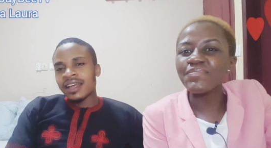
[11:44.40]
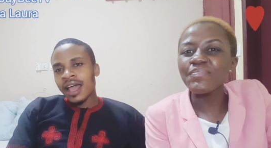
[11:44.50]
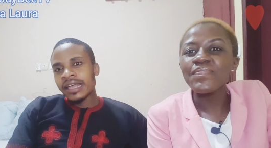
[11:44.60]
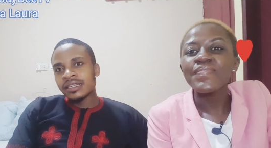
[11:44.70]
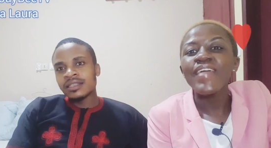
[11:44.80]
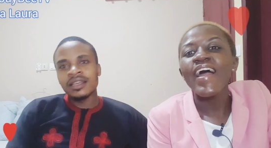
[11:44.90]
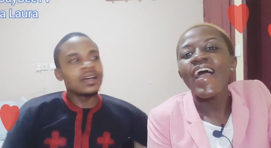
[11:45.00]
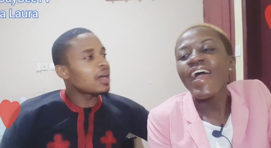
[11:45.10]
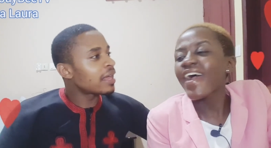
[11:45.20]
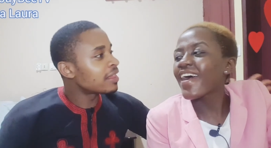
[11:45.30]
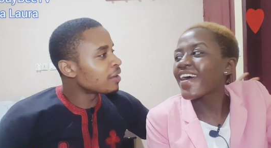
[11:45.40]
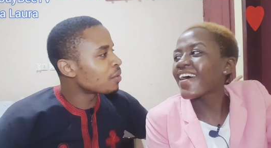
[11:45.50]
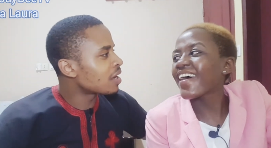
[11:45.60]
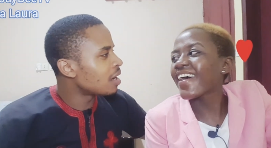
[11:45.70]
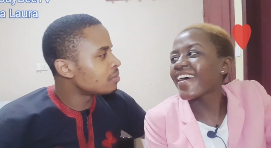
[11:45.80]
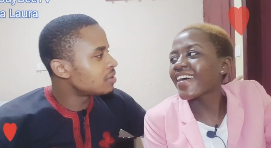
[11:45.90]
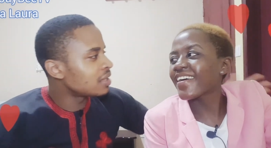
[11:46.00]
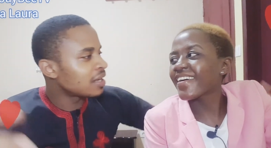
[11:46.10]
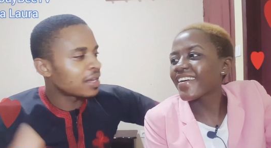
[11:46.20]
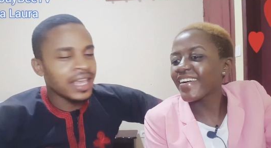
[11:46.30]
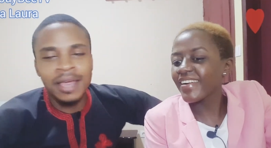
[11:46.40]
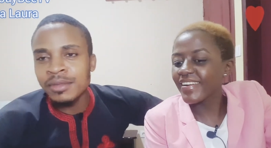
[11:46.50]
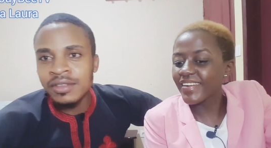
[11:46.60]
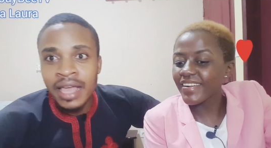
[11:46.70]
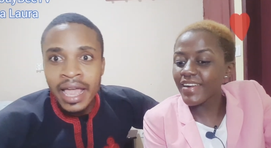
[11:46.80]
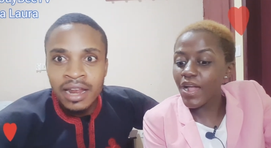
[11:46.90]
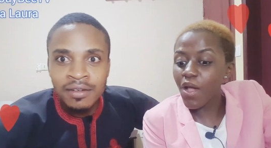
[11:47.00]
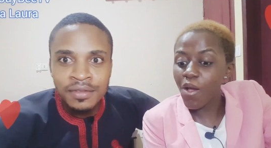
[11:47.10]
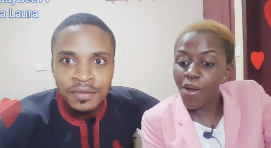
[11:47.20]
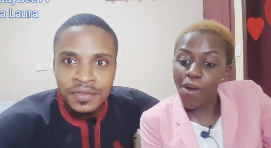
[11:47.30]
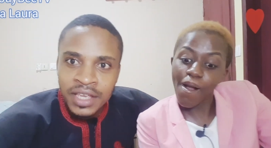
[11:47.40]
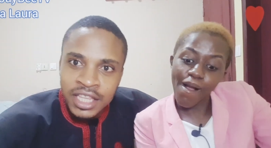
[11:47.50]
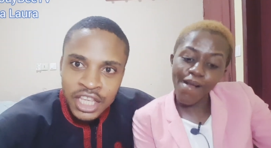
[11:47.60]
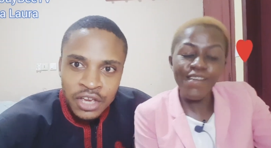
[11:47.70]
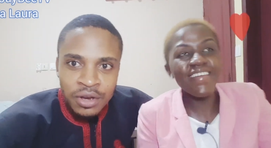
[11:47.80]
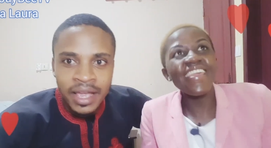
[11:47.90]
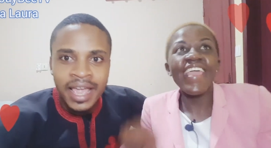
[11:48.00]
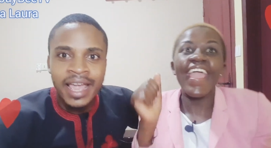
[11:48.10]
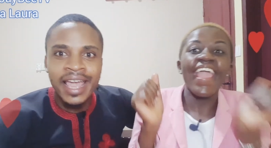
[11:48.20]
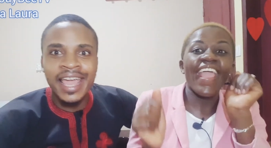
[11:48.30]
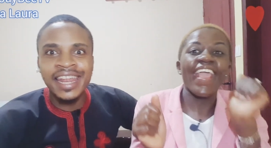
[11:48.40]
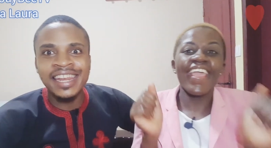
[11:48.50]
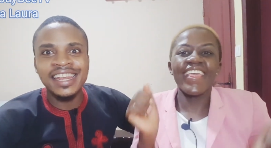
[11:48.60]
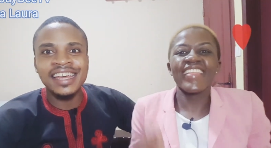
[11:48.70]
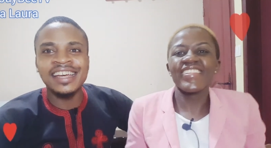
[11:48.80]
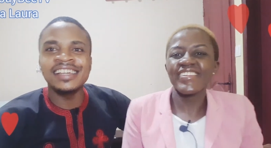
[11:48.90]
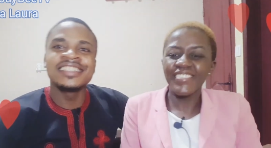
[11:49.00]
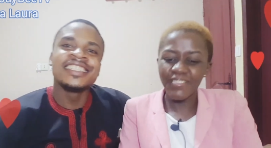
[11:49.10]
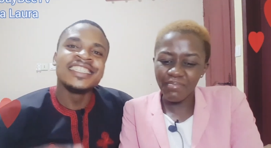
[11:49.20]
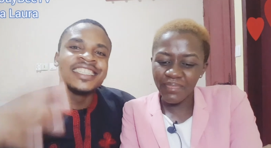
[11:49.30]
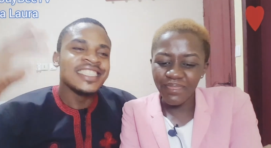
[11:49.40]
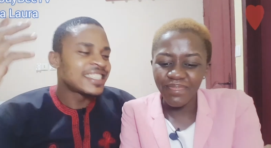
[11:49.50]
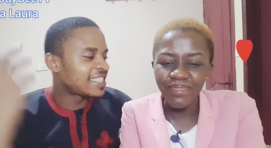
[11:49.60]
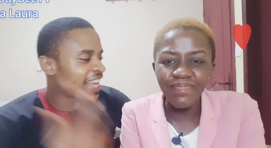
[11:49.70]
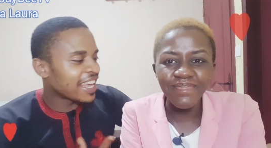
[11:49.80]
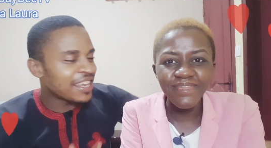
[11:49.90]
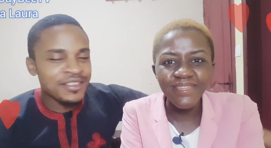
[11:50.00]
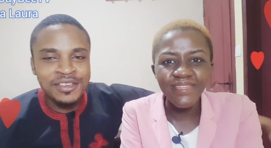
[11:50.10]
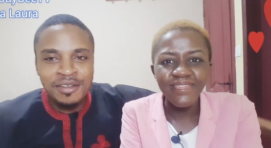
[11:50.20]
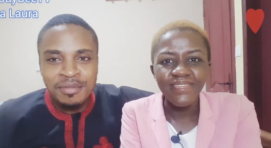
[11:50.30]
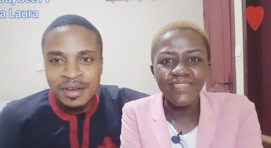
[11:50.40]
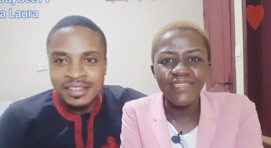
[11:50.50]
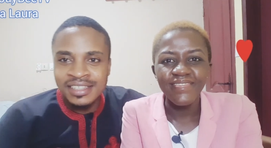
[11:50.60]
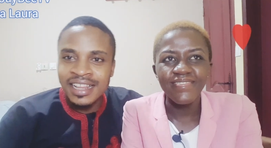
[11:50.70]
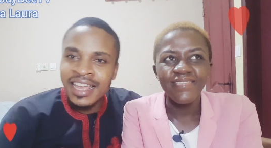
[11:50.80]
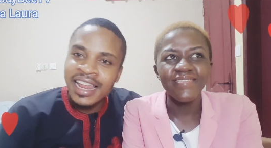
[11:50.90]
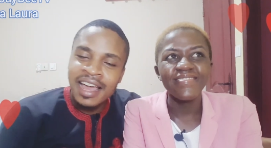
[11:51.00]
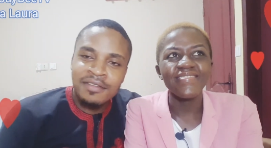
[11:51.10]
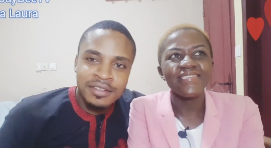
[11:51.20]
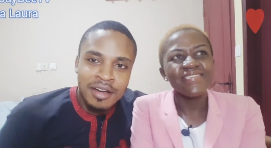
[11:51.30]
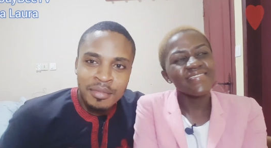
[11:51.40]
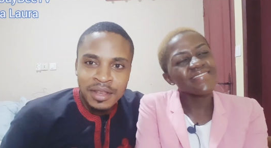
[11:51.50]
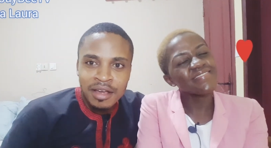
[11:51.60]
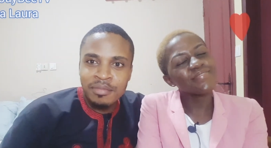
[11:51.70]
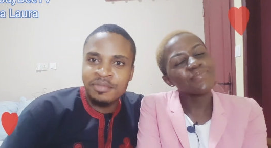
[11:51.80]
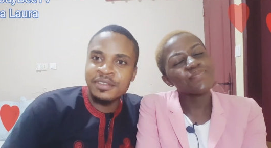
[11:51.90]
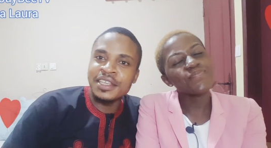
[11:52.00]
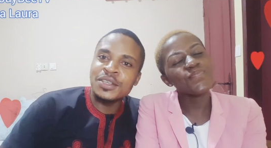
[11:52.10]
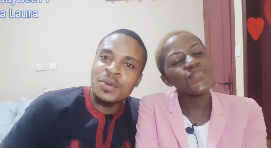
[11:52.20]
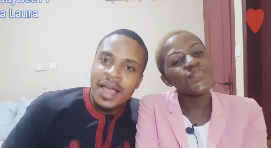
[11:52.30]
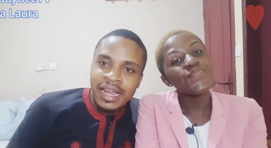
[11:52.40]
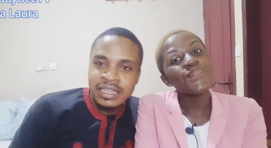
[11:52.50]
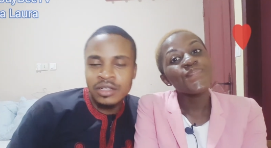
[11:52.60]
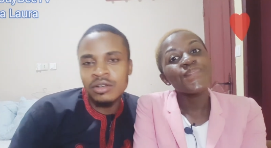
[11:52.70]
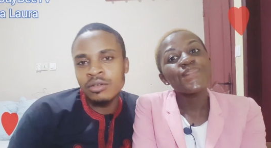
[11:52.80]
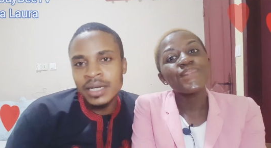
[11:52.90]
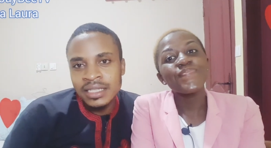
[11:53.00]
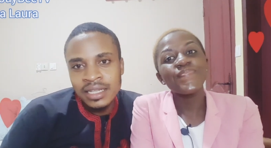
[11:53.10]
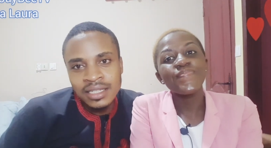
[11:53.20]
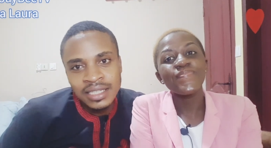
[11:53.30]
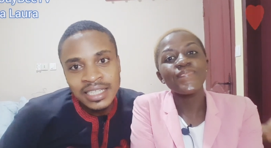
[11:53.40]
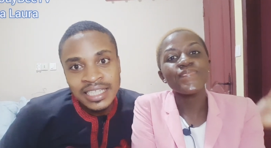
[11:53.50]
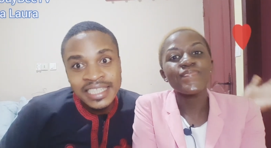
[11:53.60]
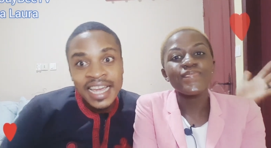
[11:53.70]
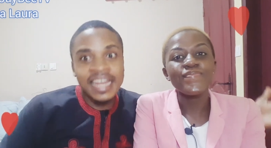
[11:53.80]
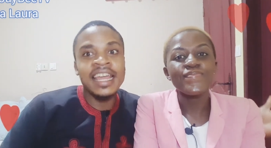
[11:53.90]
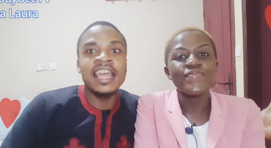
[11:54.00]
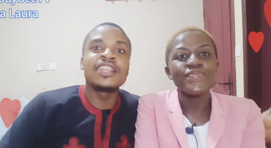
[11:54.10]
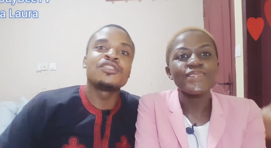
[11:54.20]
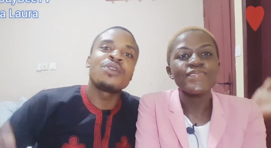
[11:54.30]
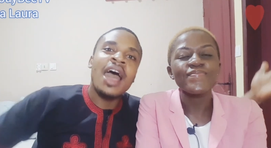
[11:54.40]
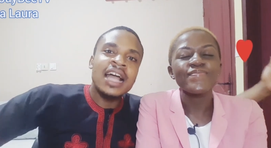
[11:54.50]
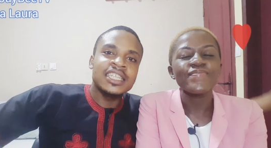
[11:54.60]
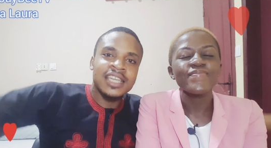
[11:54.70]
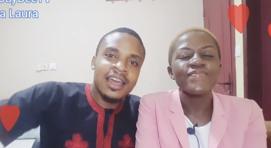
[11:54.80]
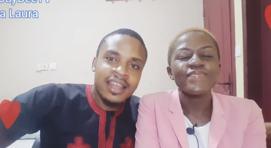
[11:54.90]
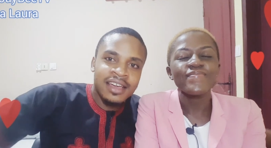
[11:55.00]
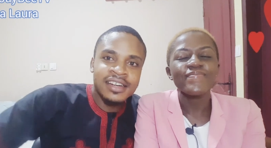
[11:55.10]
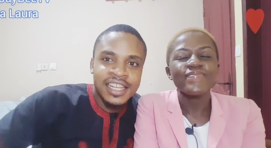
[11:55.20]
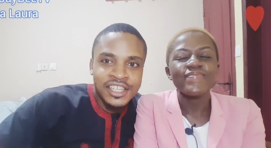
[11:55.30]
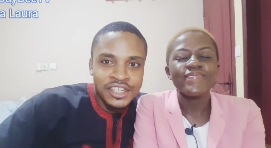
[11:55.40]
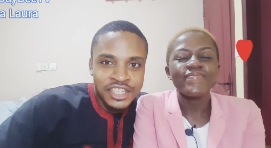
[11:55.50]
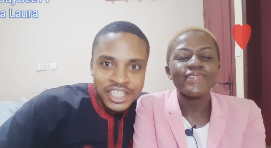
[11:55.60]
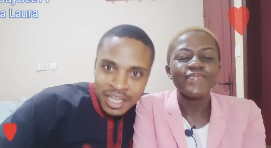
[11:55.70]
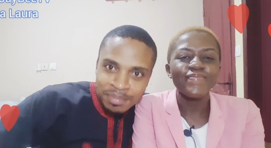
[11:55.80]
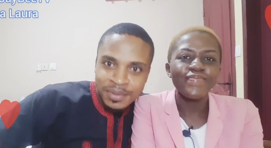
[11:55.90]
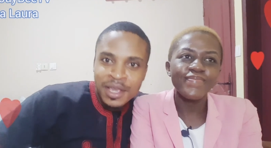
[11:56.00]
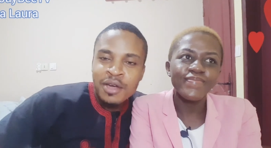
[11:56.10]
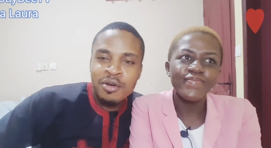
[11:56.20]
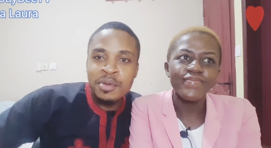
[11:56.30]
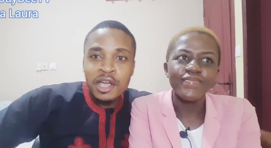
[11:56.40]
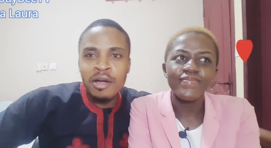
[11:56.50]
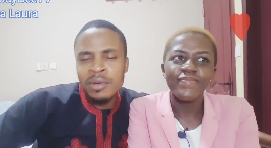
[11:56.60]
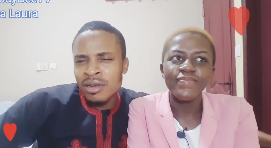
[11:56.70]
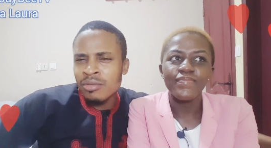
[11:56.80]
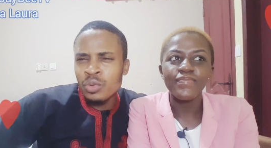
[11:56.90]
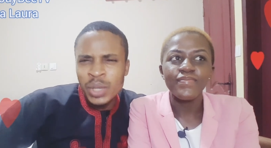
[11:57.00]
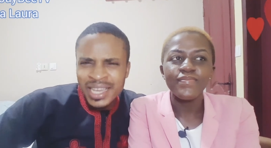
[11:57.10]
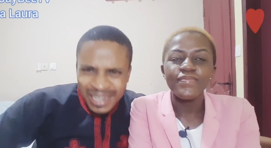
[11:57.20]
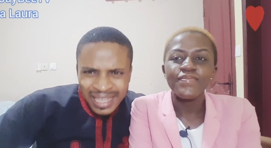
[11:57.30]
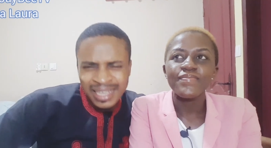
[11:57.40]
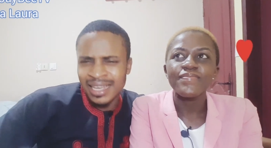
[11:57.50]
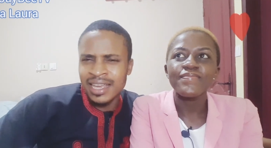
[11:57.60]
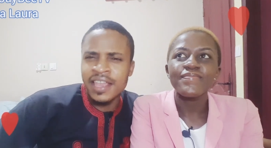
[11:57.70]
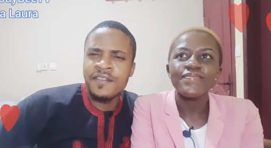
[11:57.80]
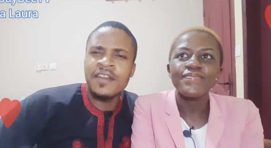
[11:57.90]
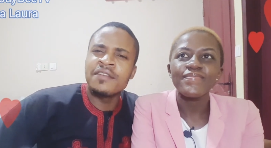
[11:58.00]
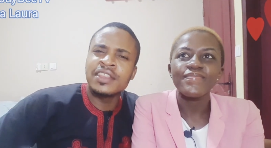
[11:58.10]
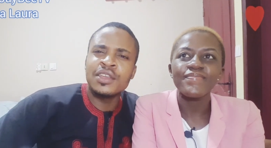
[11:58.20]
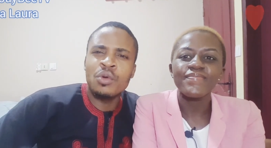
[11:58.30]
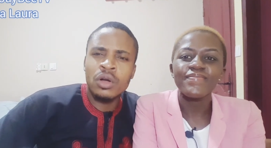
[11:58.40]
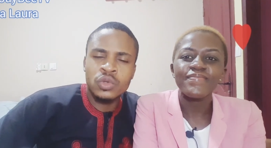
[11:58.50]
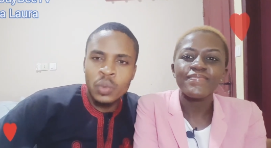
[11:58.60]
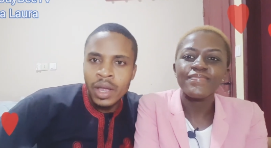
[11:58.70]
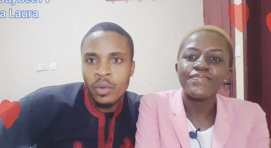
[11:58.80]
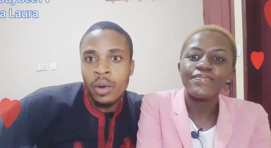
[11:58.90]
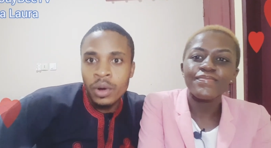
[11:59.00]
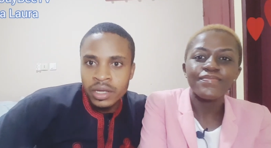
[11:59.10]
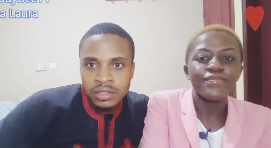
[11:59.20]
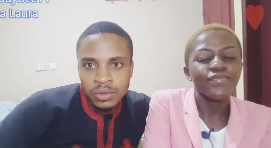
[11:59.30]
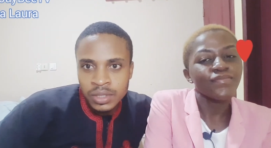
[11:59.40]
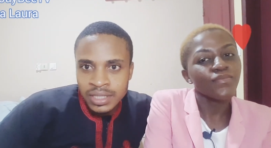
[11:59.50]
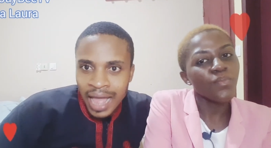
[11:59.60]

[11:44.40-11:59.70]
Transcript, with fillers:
Speaker 1: guys. I think we came to the end of the video, and. Thank you so much, Lela, for coming up for this one. You know, we're turning this channel into our channel, Relationships. We'll be coming up weekly. If everything works well, we're working towards